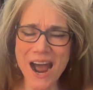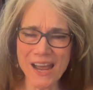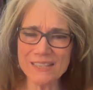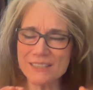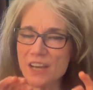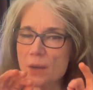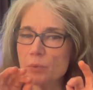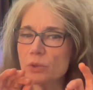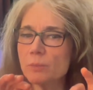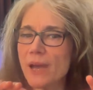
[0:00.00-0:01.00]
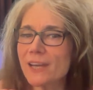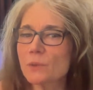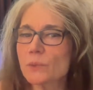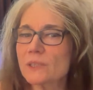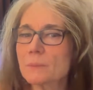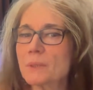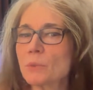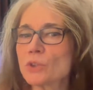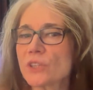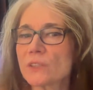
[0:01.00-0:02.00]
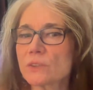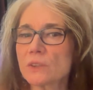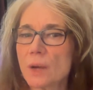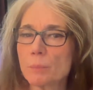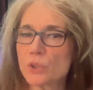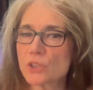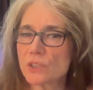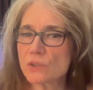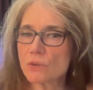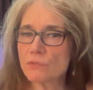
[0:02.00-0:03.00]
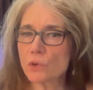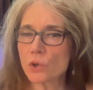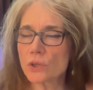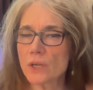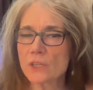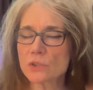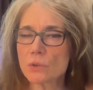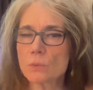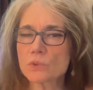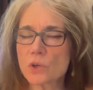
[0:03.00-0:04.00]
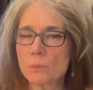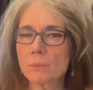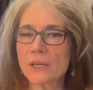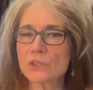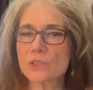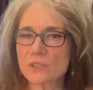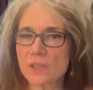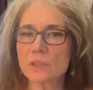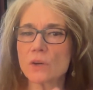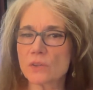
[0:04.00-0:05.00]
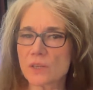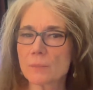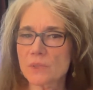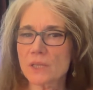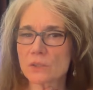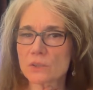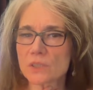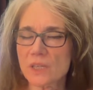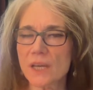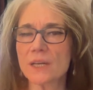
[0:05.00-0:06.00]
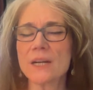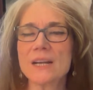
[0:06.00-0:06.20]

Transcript: See how I pulled back and went a little bit more gentle, not pushing so forward, so much, since I know that I'm tender tonight.